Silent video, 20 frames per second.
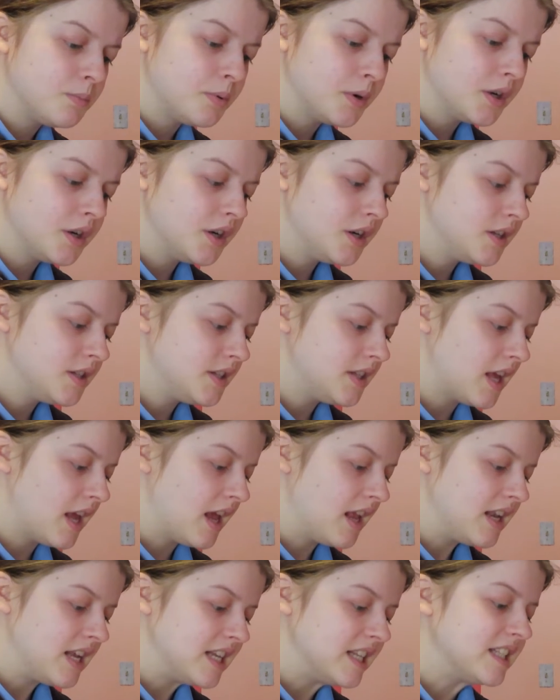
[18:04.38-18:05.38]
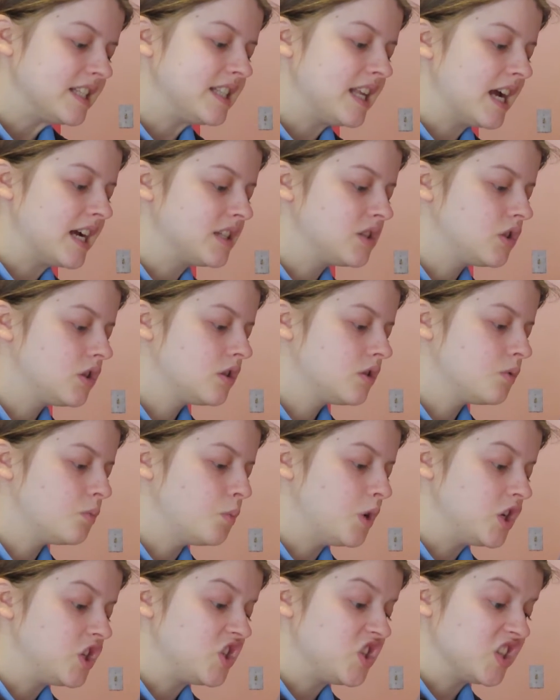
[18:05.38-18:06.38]
birds, and insects
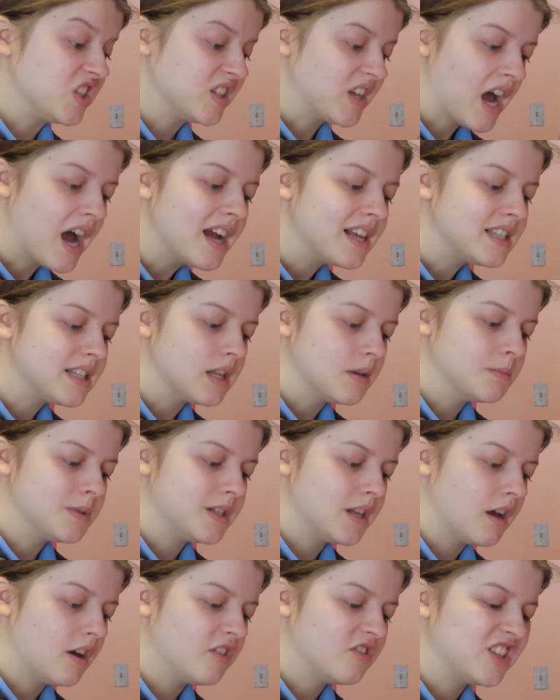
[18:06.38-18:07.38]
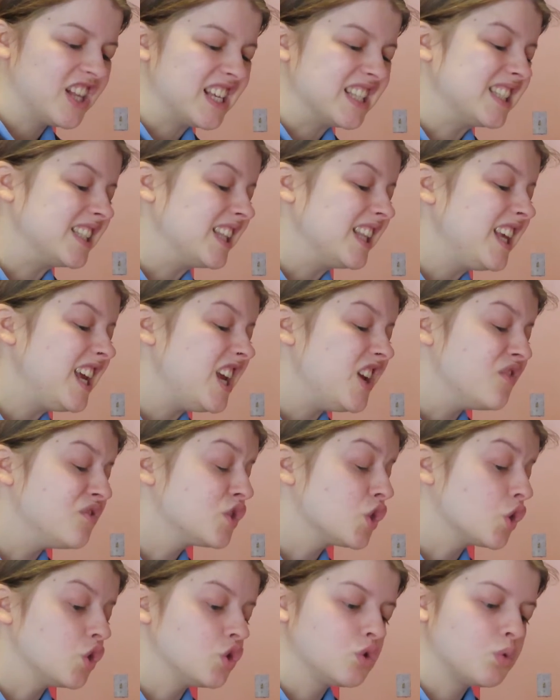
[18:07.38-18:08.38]
which disguise themselves as
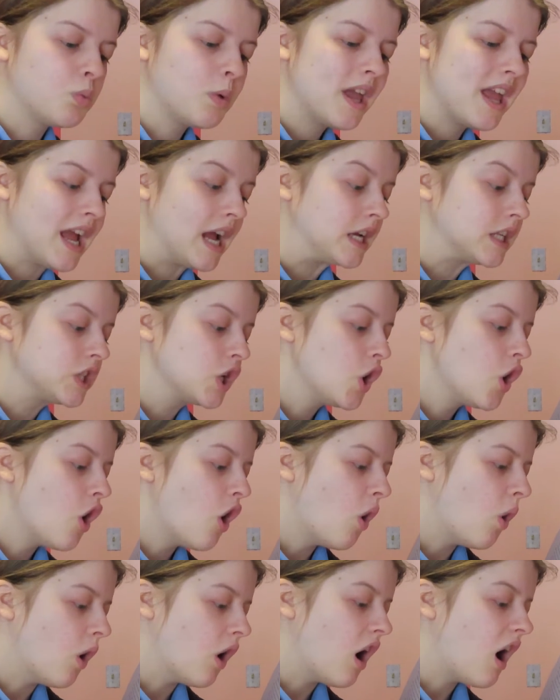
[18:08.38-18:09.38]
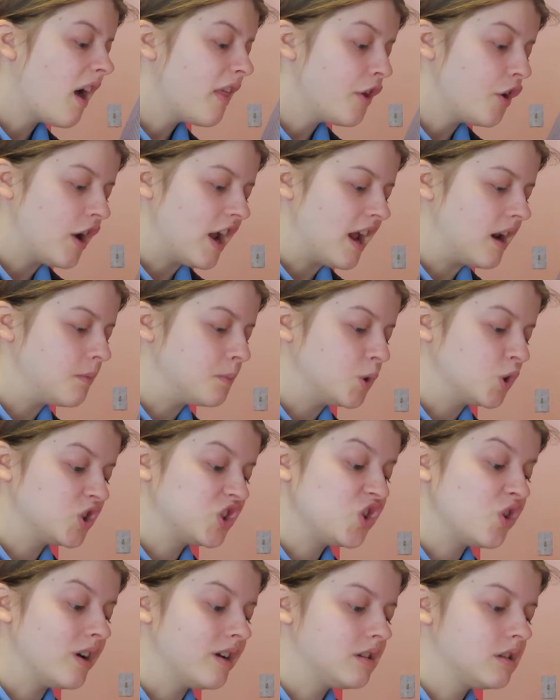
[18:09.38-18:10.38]
leaves or twigs or other animals
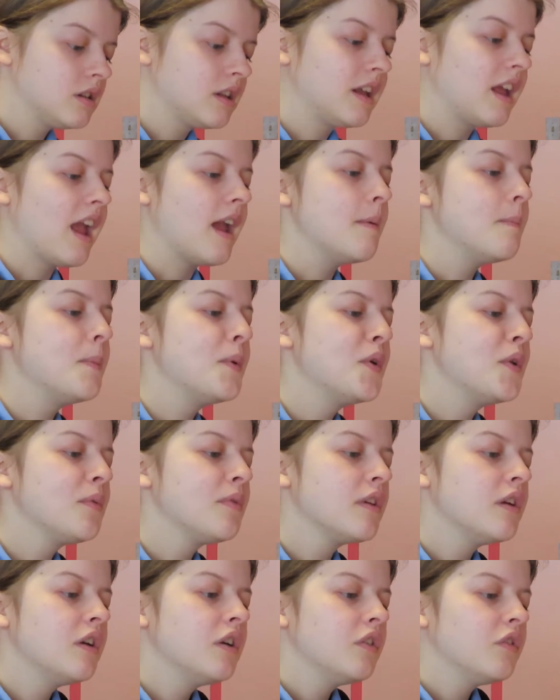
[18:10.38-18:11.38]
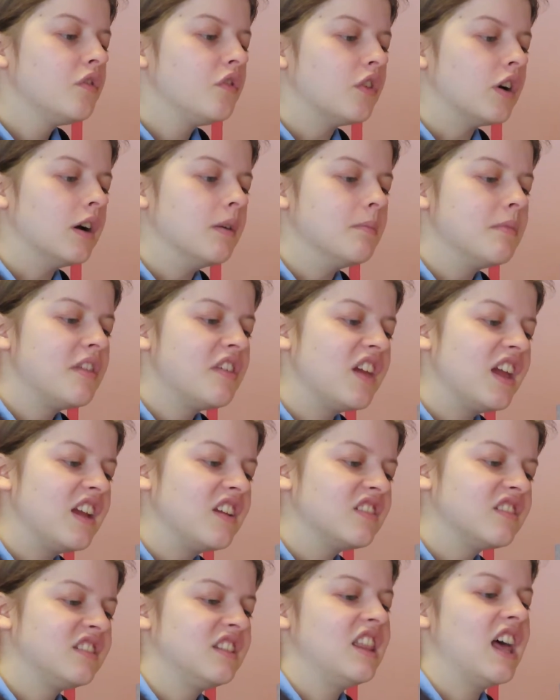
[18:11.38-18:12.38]
to escape from
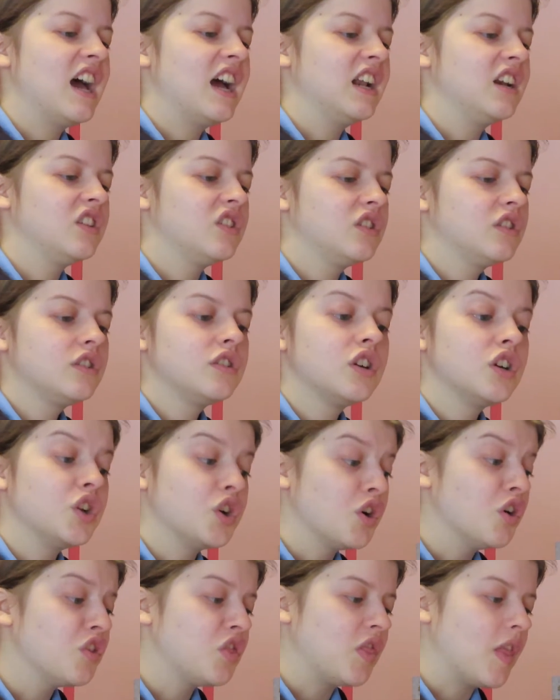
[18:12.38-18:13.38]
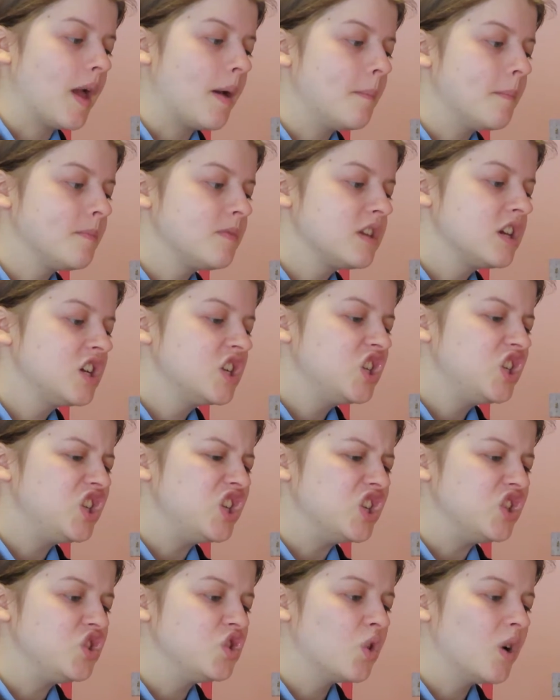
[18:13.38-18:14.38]
things that could hurt them.
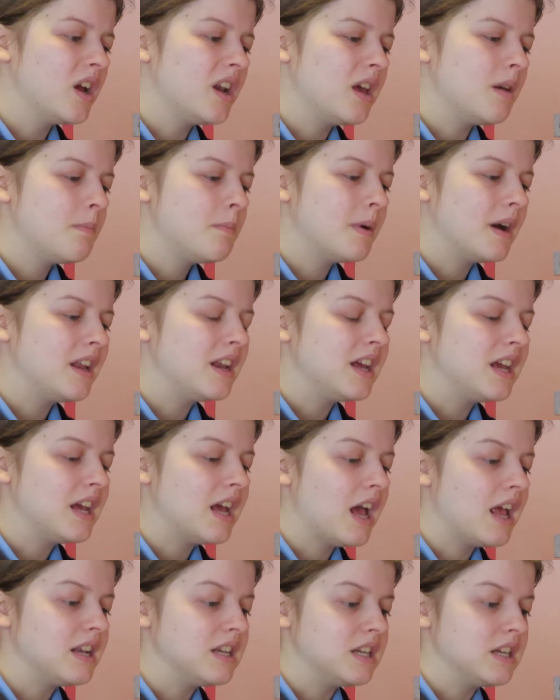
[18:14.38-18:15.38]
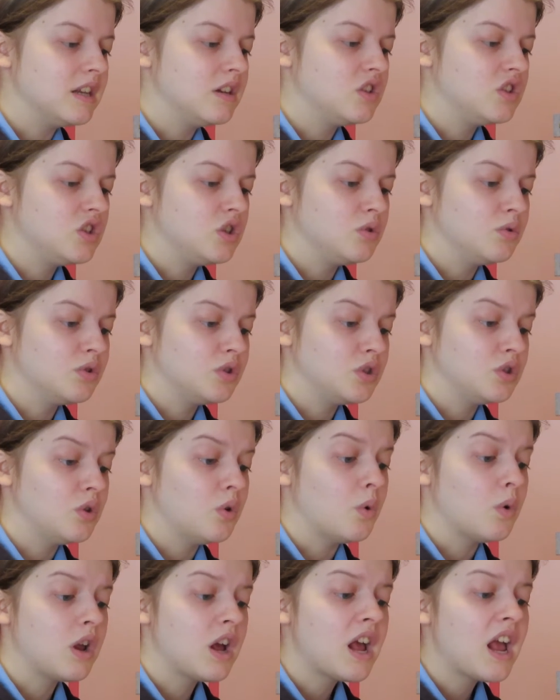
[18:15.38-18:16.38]
She enjoyed it, but it ended too
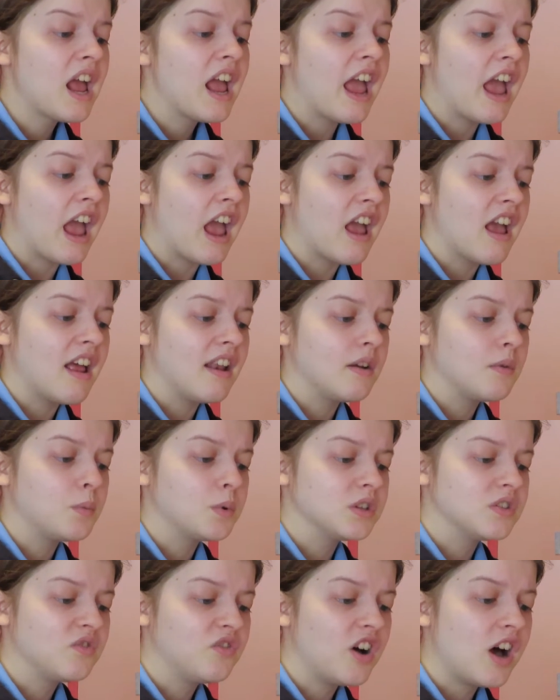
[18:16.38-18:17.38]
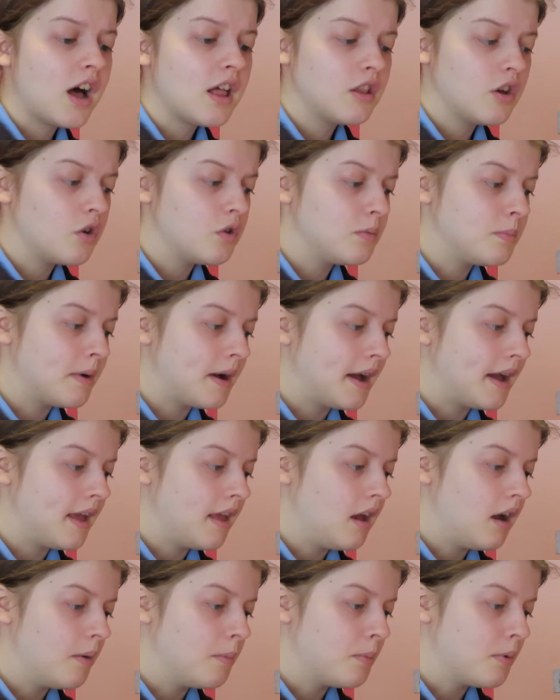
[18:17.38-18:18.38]
soon and was followed
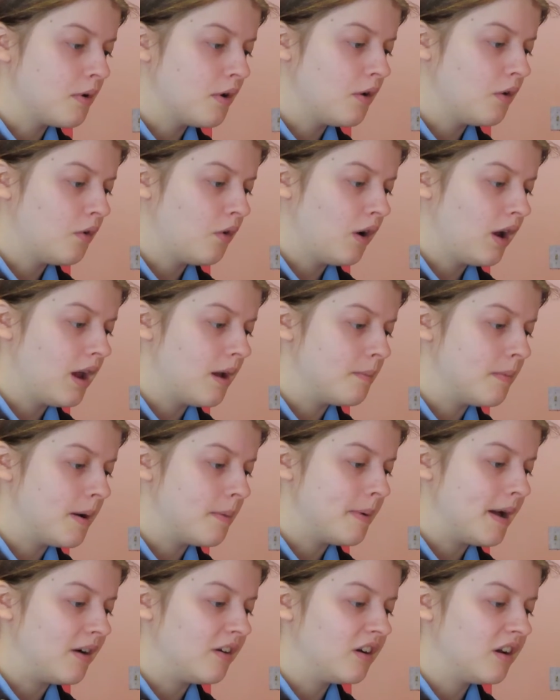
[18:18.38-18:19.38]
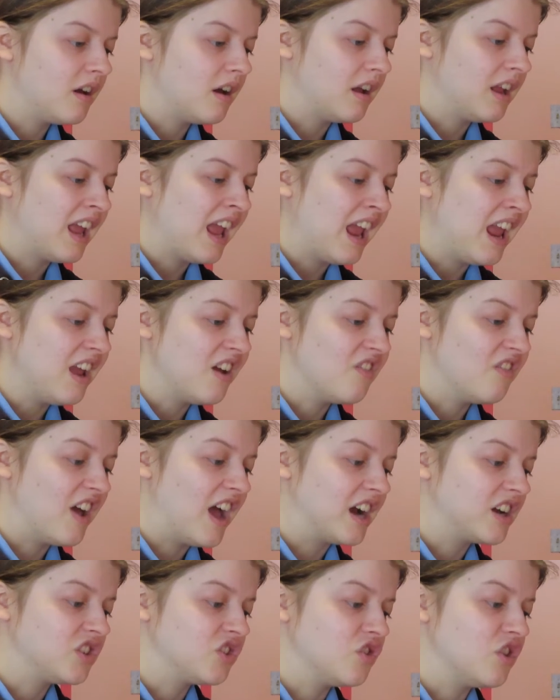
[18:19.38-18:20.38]
by a program about a cake
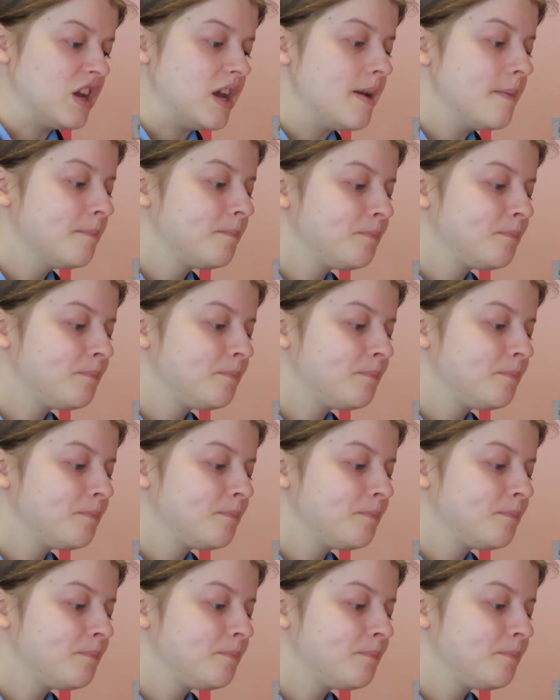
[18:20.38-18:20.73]
factory.